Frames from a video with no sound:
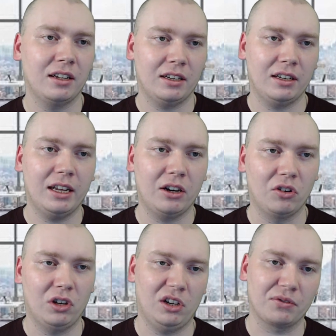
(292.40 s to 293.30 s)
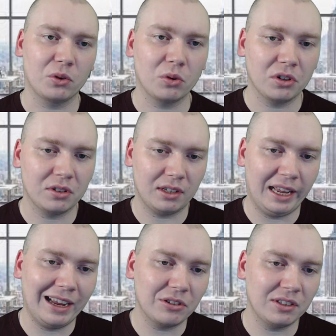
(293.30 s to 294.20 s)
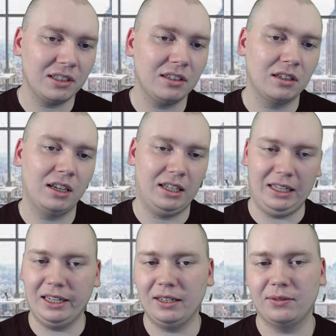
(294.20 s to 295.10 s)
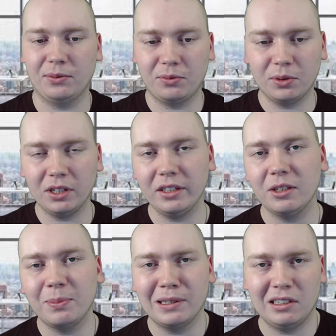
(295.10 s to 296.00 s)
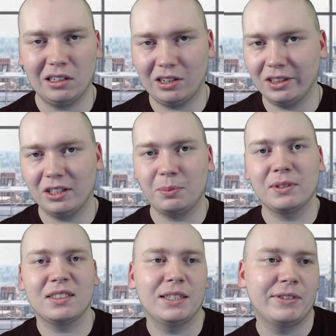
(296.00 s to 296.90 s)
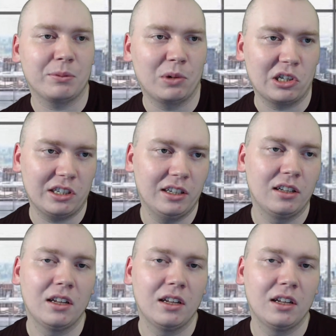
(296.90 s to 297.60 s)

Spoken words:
Now, of course, housing is really dependent on the specific market.